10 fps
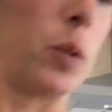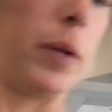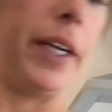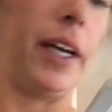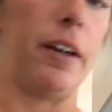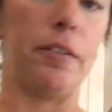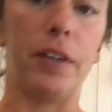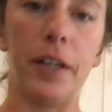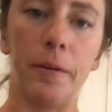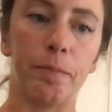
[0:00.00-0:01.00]
We have
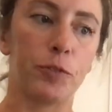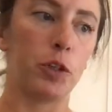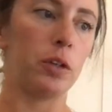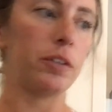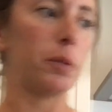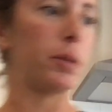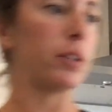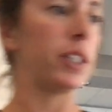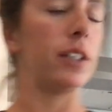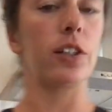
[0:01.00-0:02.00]
2 of our
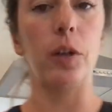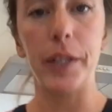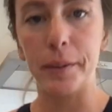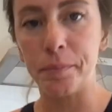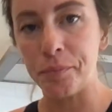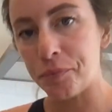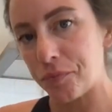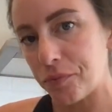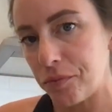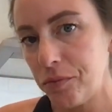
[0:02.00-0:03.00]
proteins going.
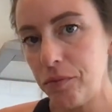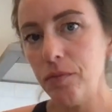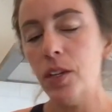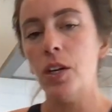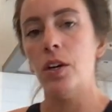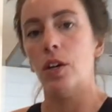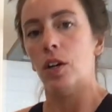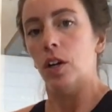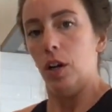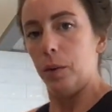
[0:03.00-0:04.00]

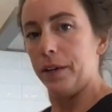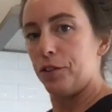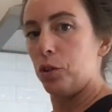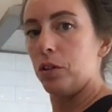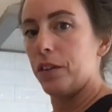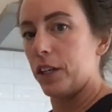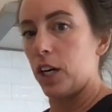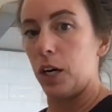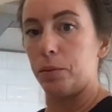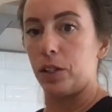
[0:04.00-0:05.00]
We have 2 of our
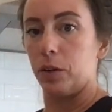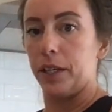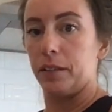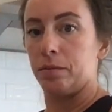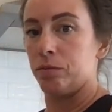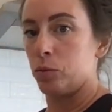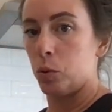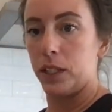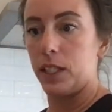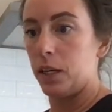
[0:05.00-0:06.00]
carbs going.
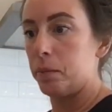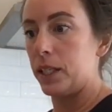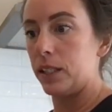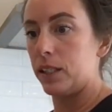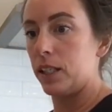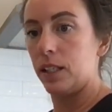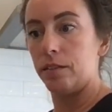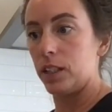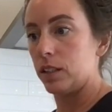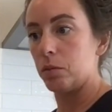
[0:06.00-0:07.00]
We're at 10 minutes in.
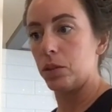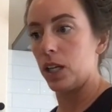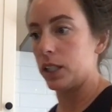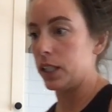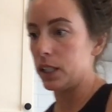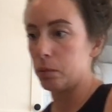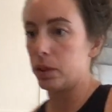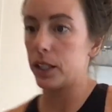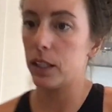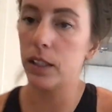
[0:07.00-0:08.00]
I've done some talking. I
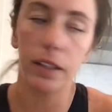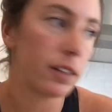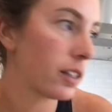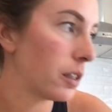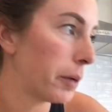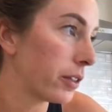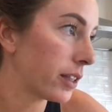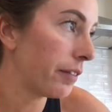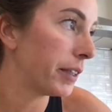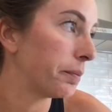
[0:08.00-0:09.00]
probably could have done this in about
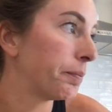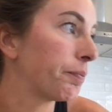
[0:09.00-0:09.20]
7.